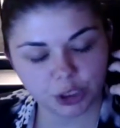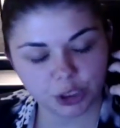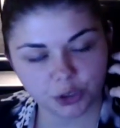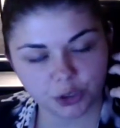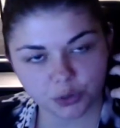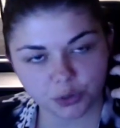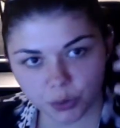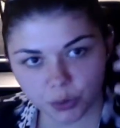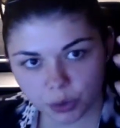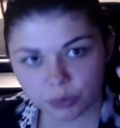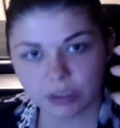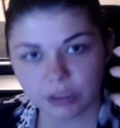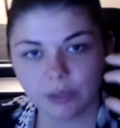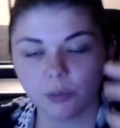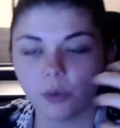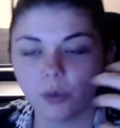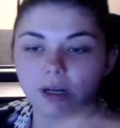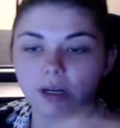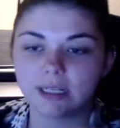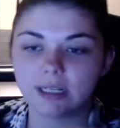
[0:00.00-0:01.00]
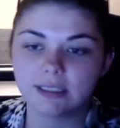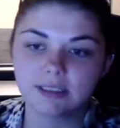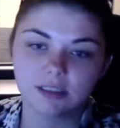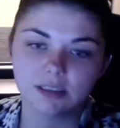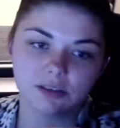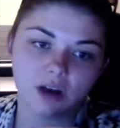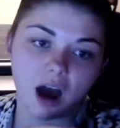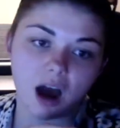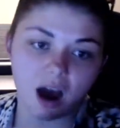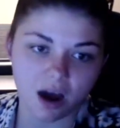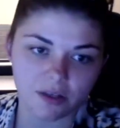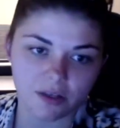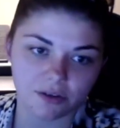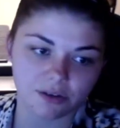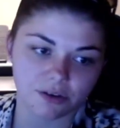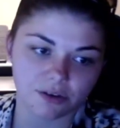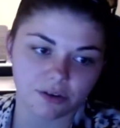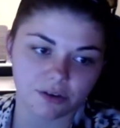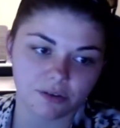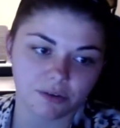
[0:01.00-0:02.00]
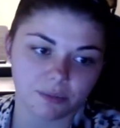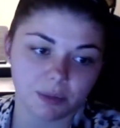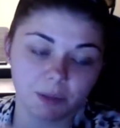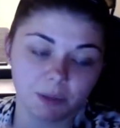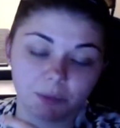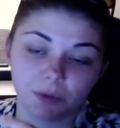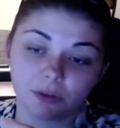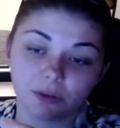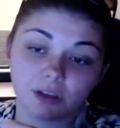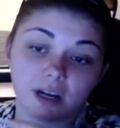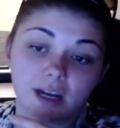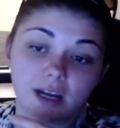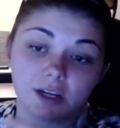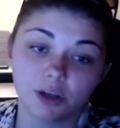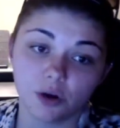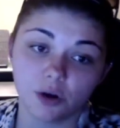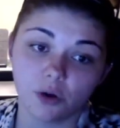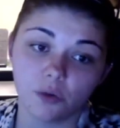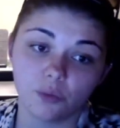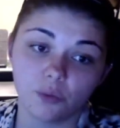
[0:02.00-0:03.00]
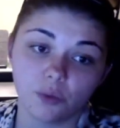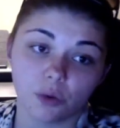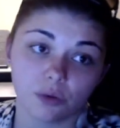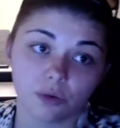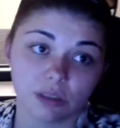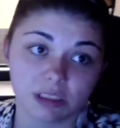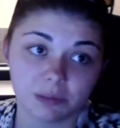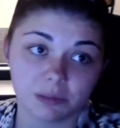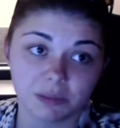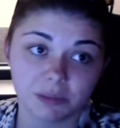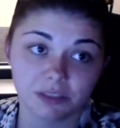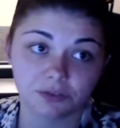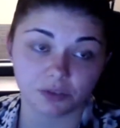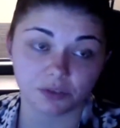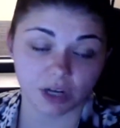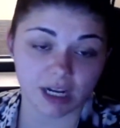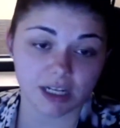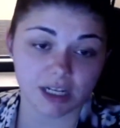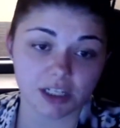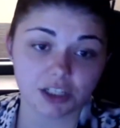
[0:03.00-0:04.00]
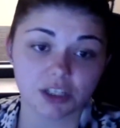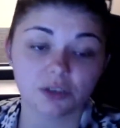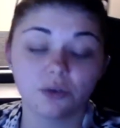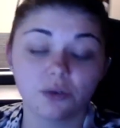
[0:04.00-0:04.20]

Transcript: truly wanted to honor the people that I know who only speak French